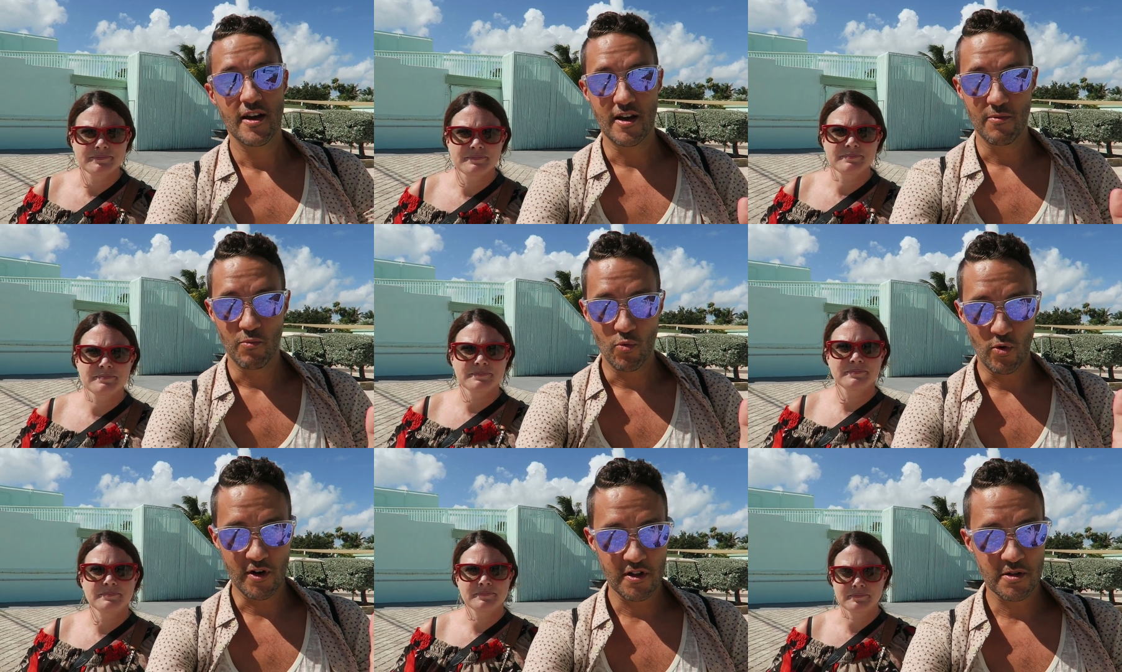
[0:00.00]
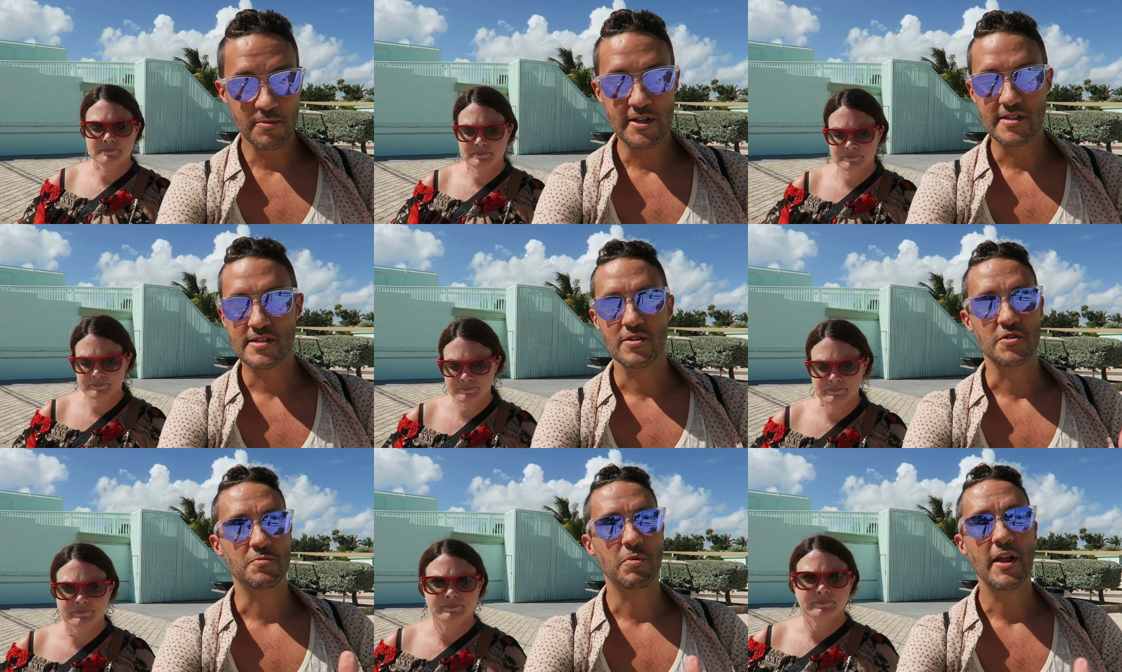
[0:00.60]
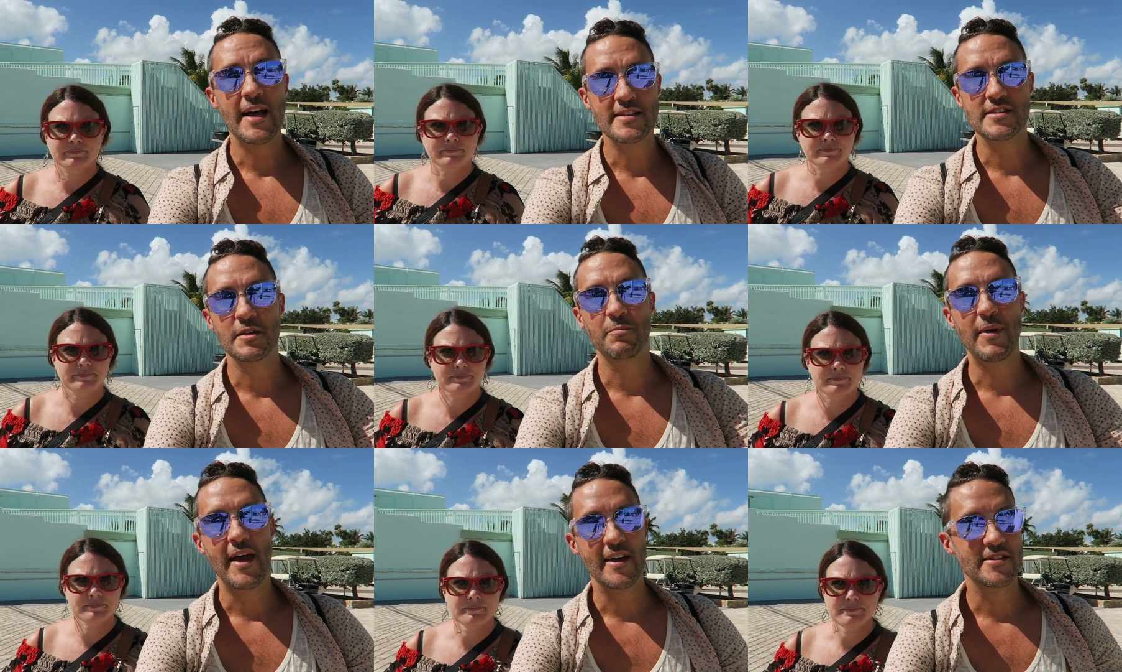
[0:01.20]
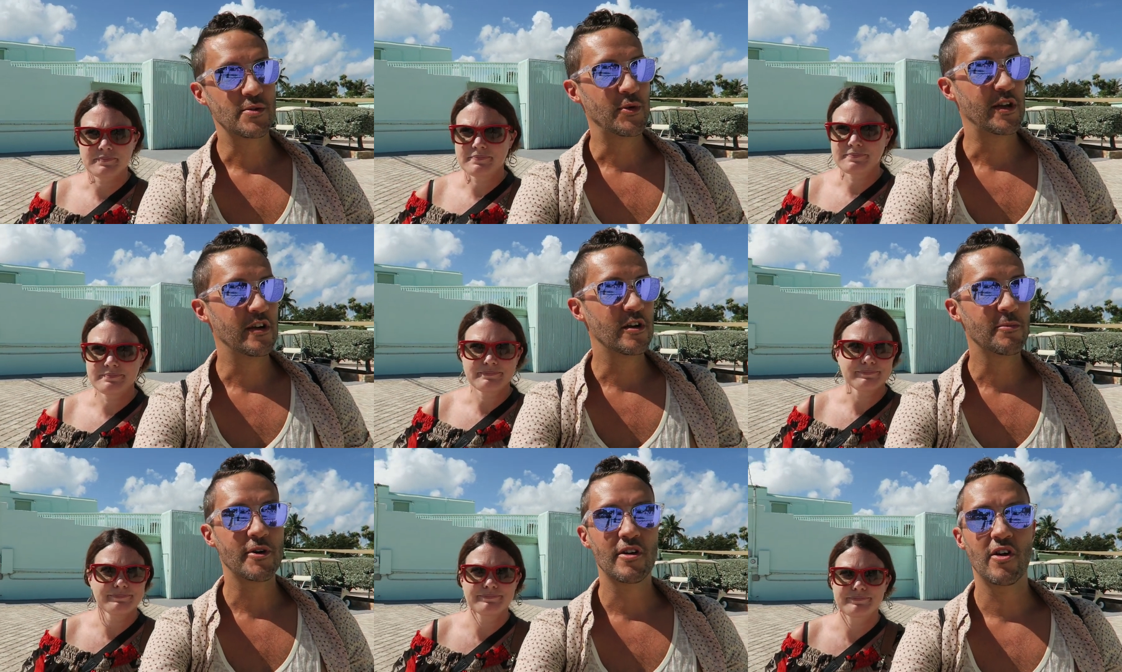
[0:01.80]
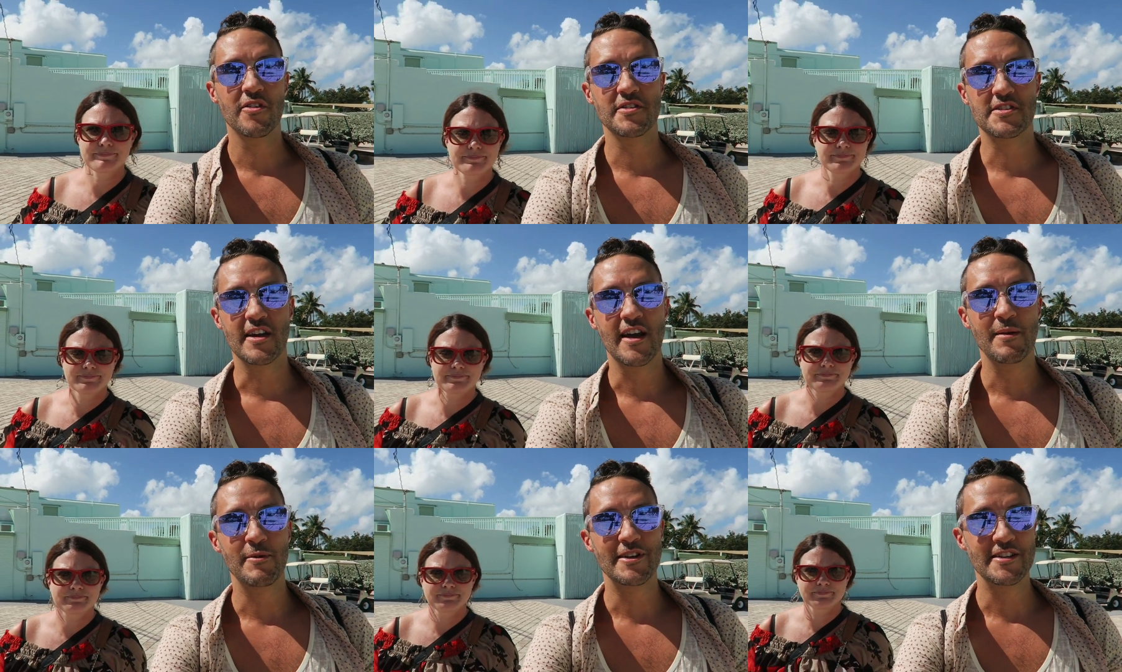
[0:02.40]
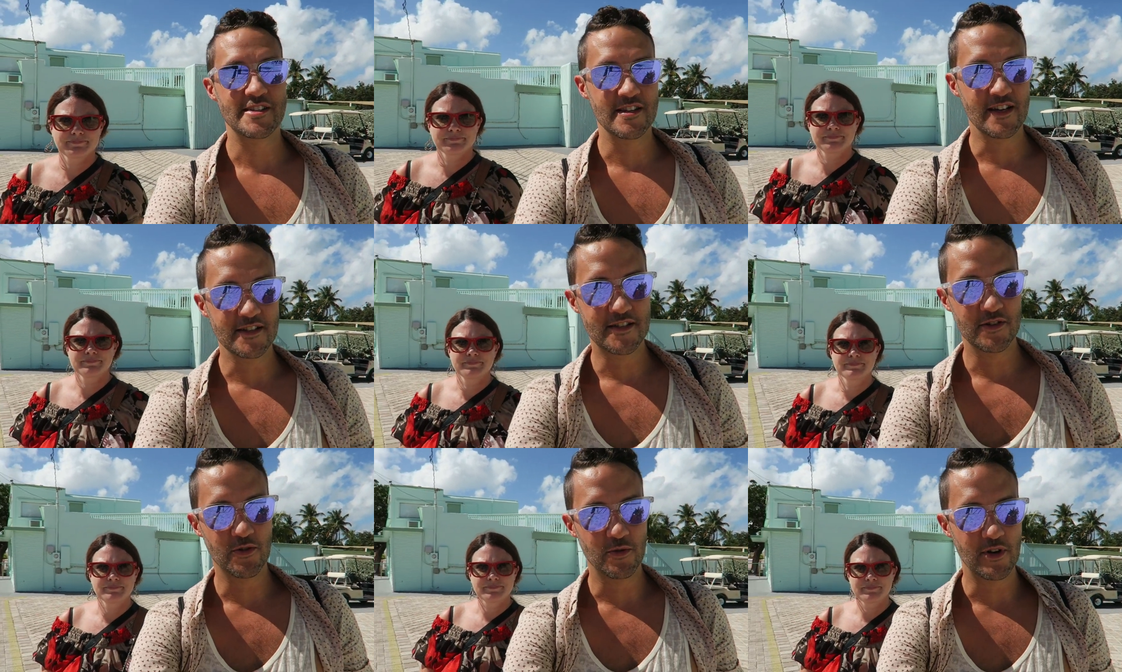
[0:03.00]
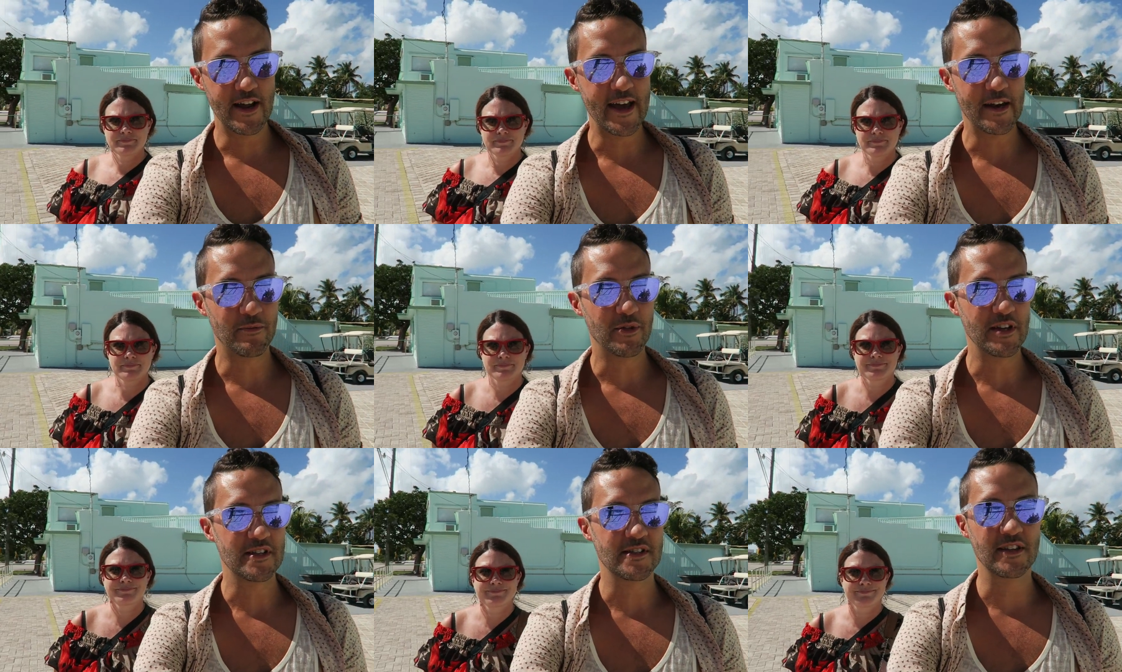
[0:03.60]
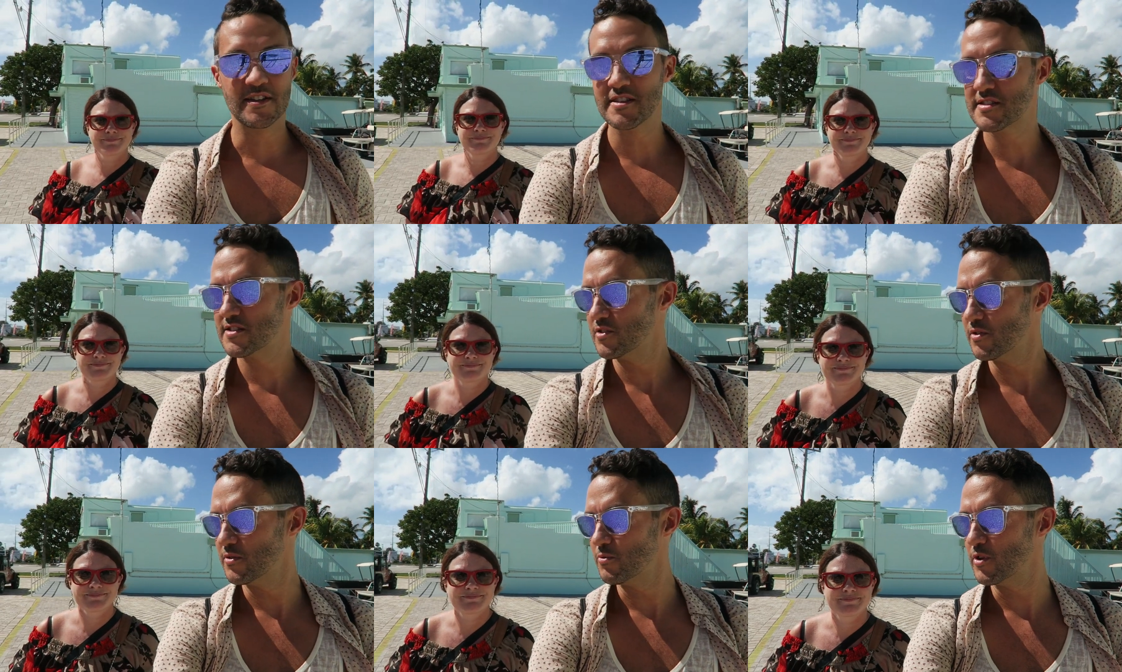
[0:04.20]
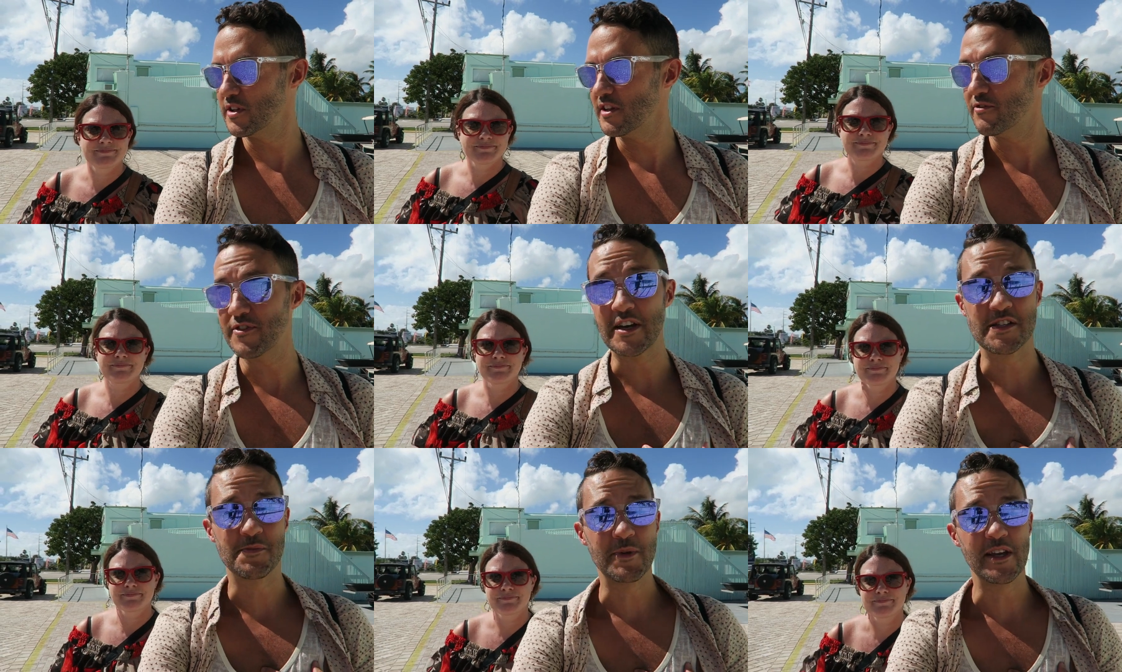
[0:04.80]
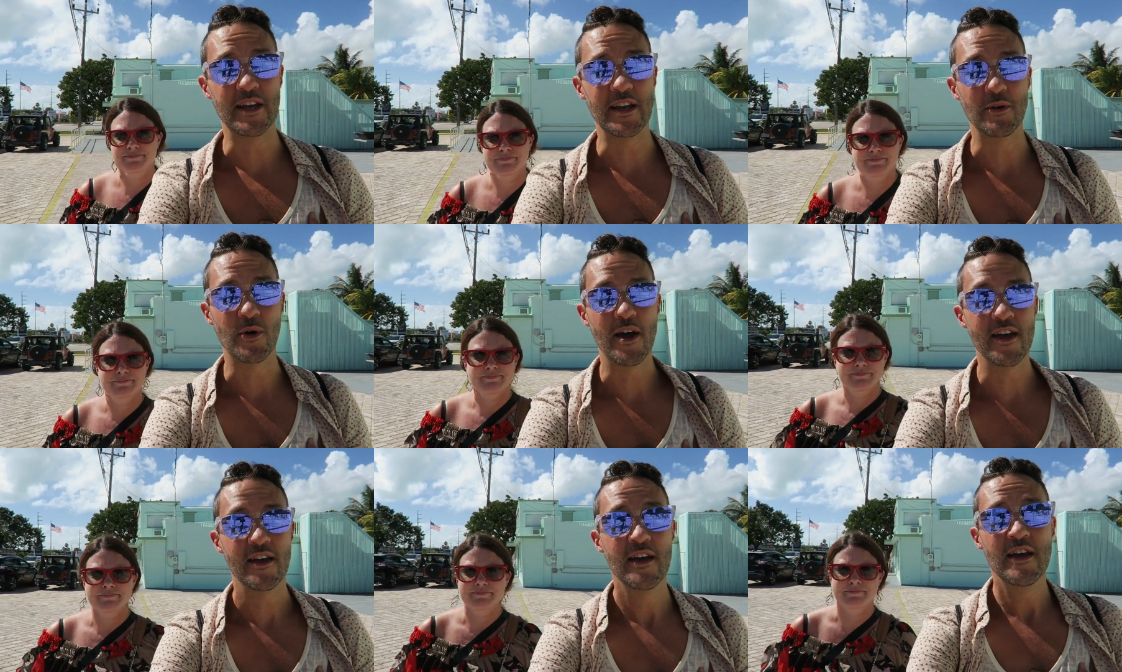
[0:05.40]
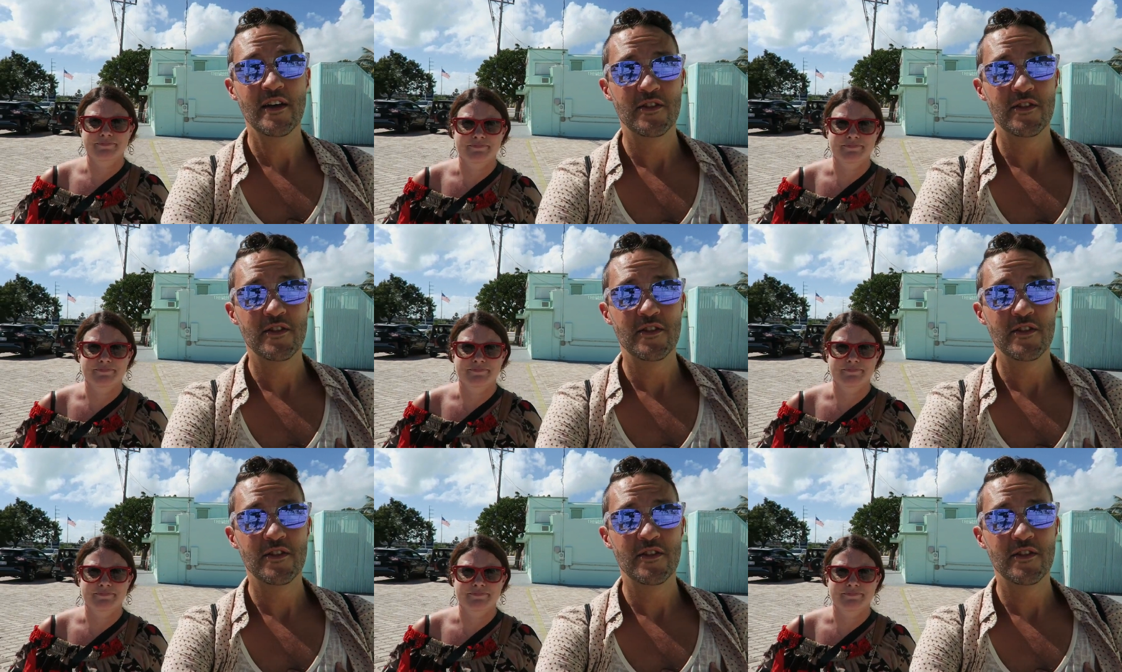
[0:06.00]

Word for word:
Speaker 1: Um, one of them is those plastic bags that we hear about all the time, and it's not until we're at a place like this till it really affects me anyway.